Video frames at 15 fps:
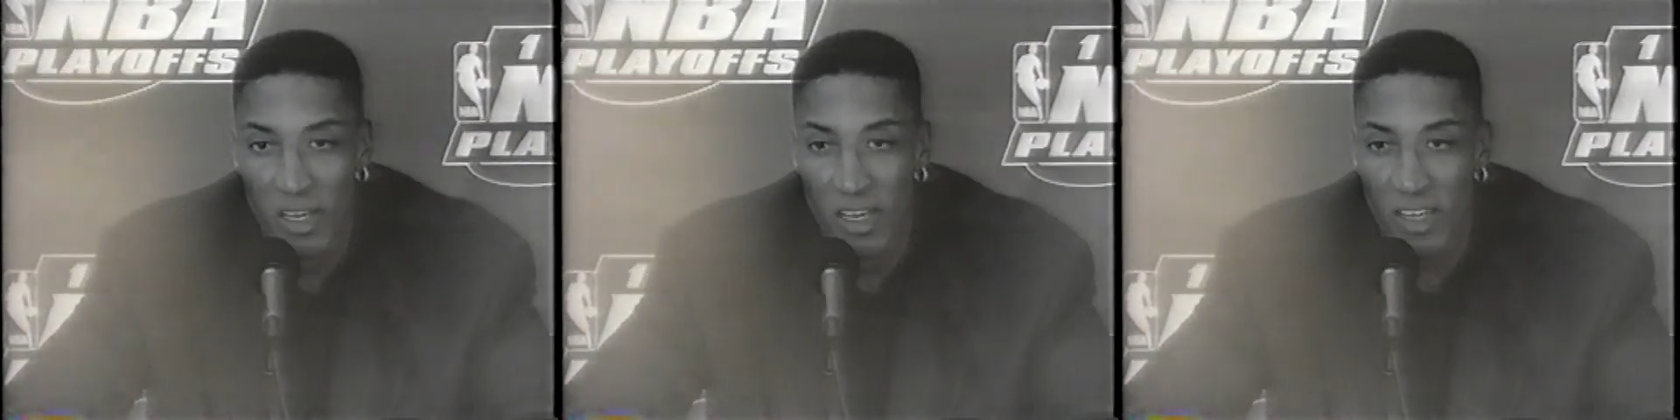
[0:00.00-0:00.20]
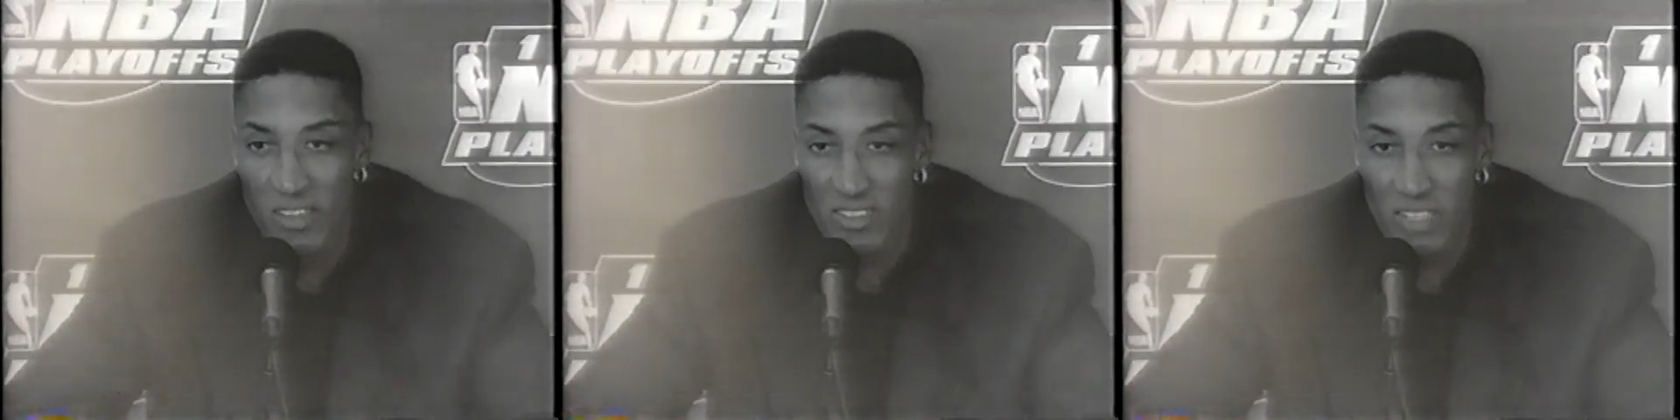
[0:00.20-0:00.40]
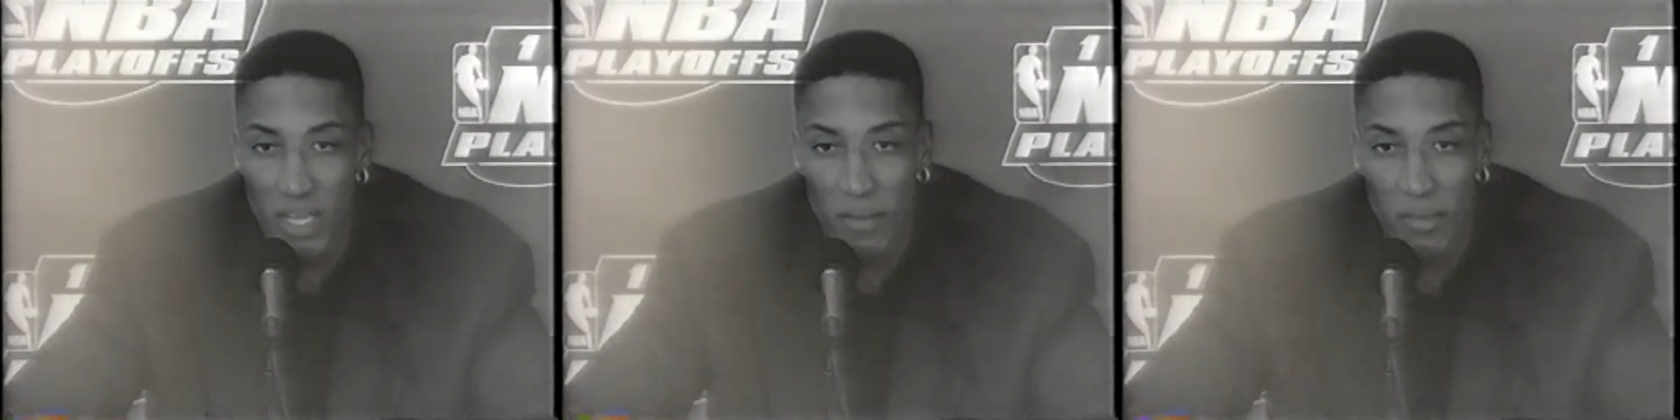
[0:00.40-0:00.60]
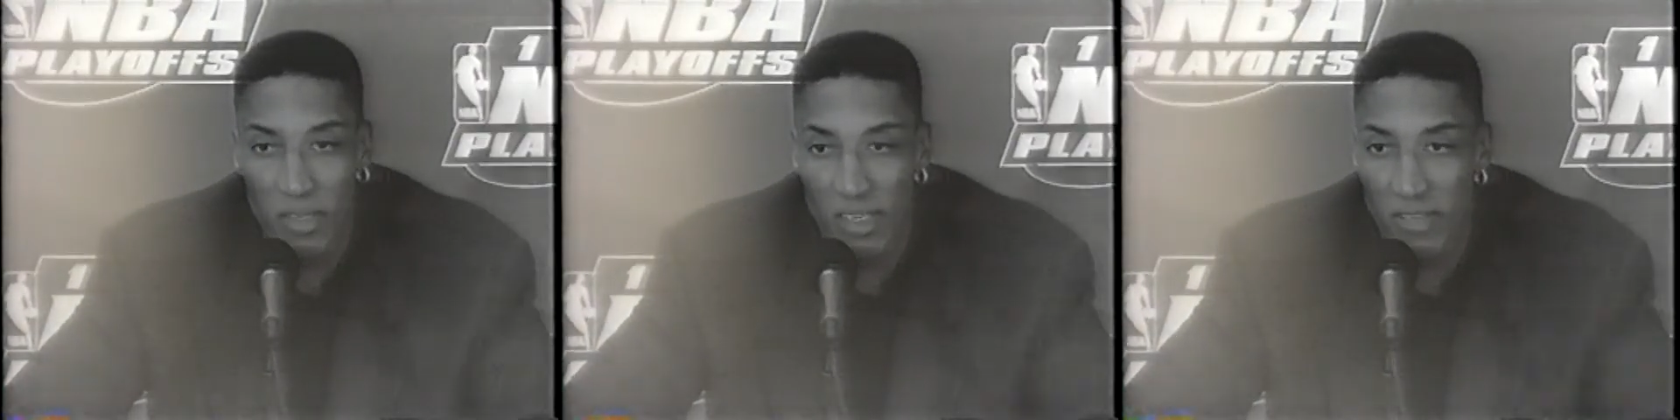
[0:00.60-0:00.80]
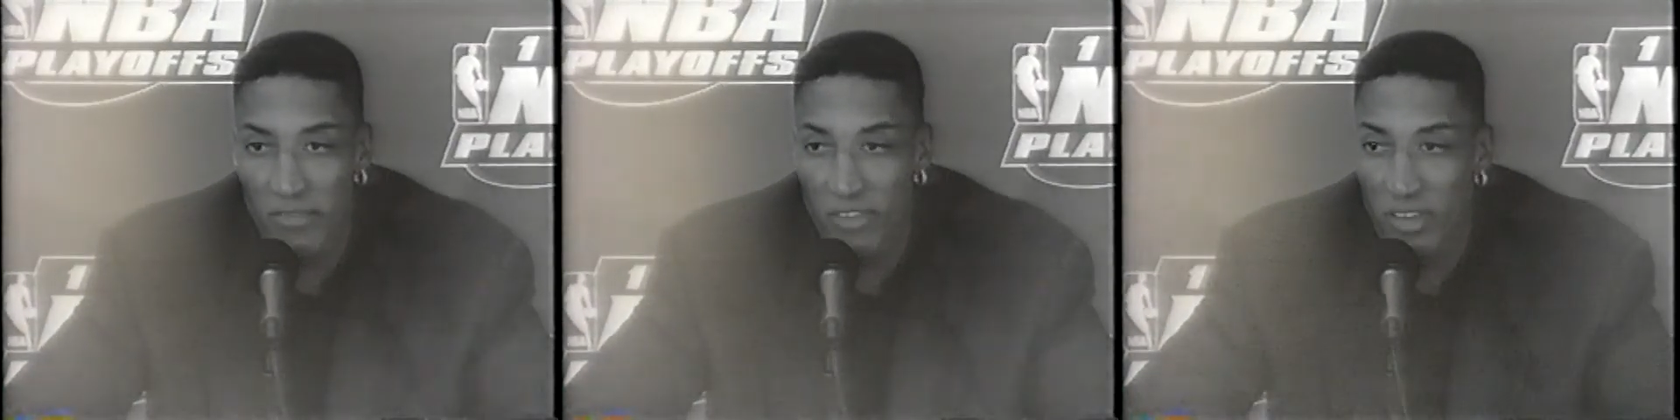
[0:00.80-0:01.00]
and stop
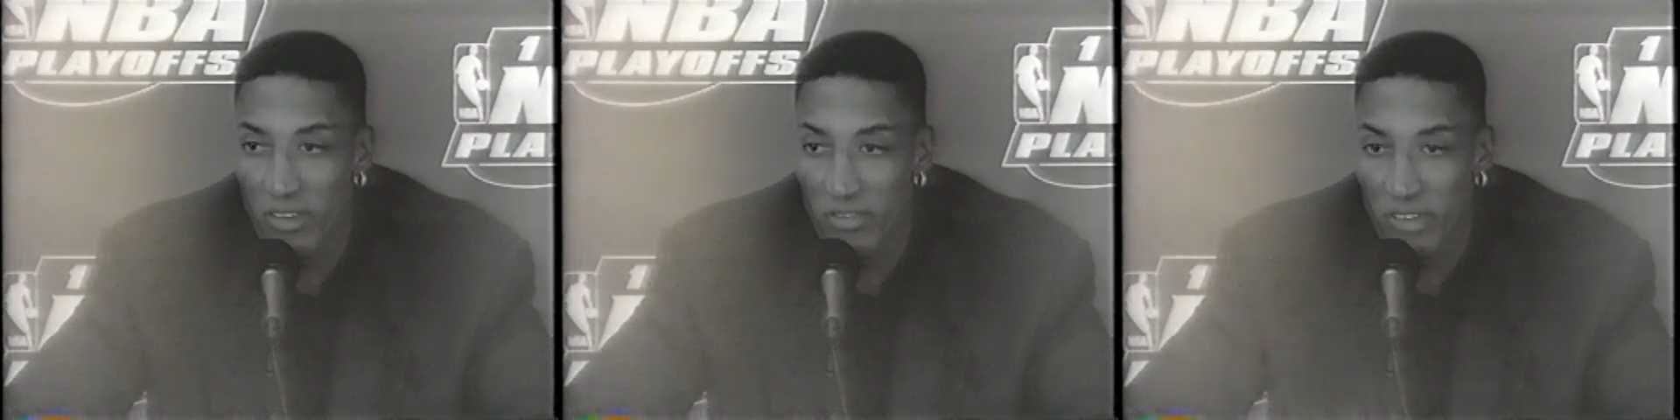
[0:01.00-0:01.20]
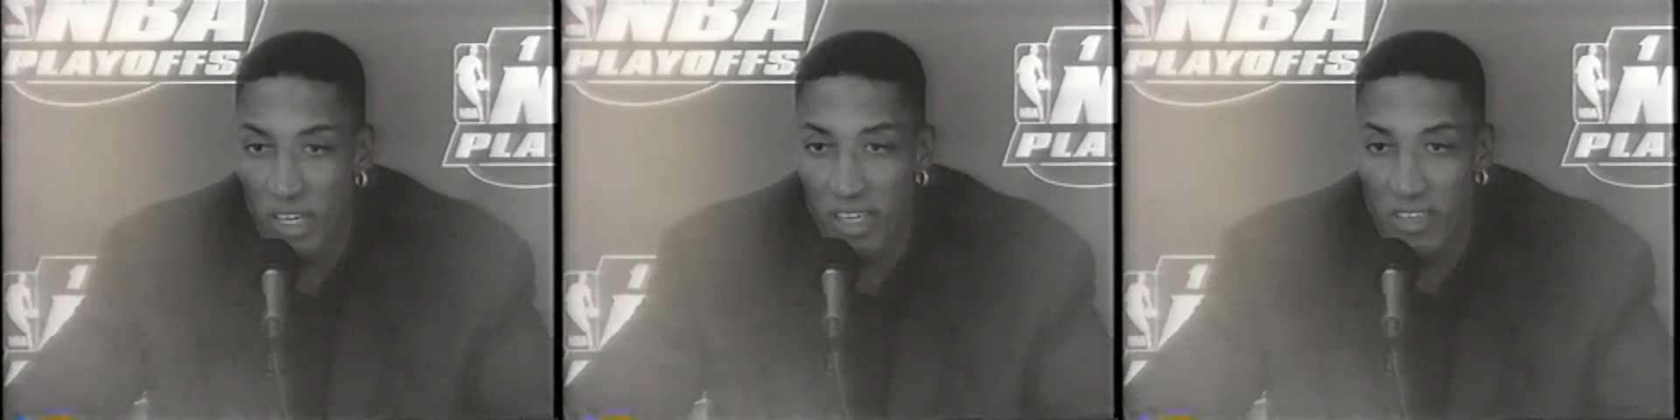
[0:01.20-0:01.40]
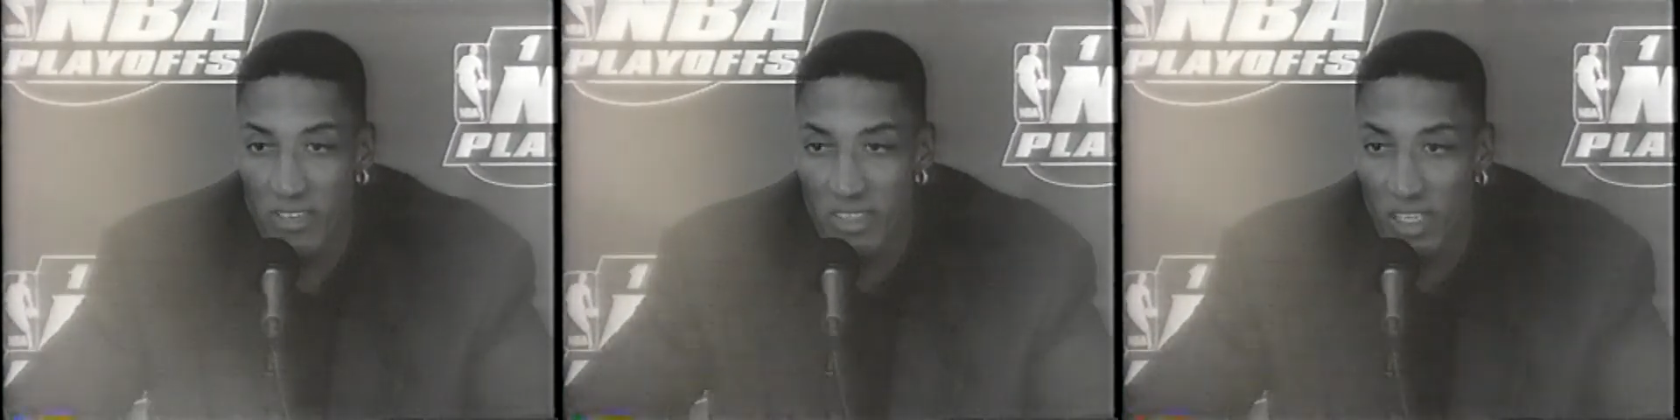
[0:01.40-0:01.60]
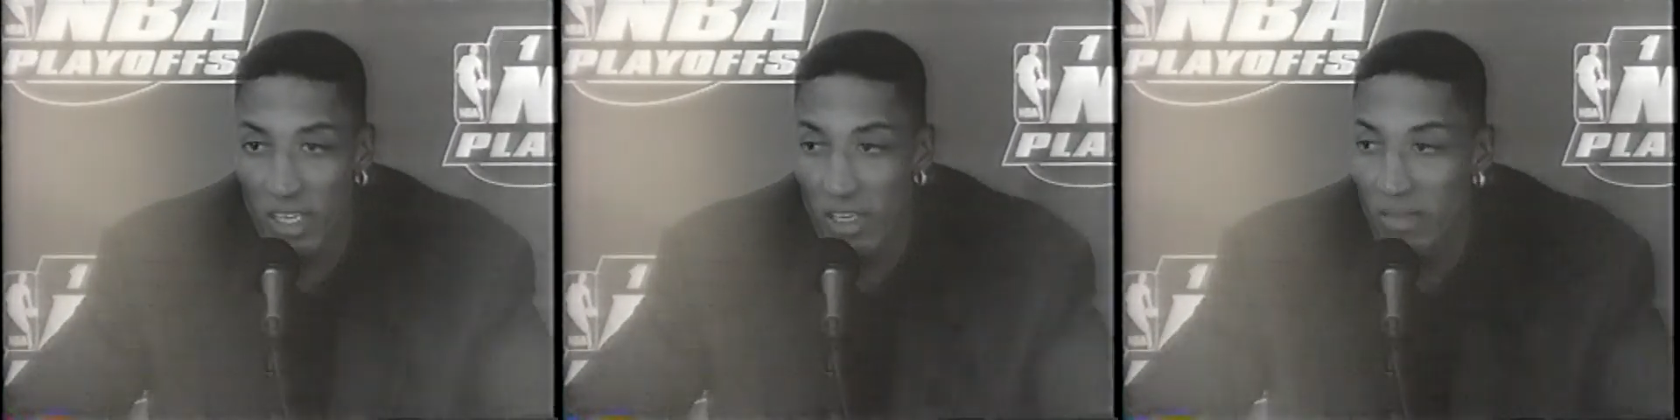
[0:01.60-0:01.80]
looking for the fans to give him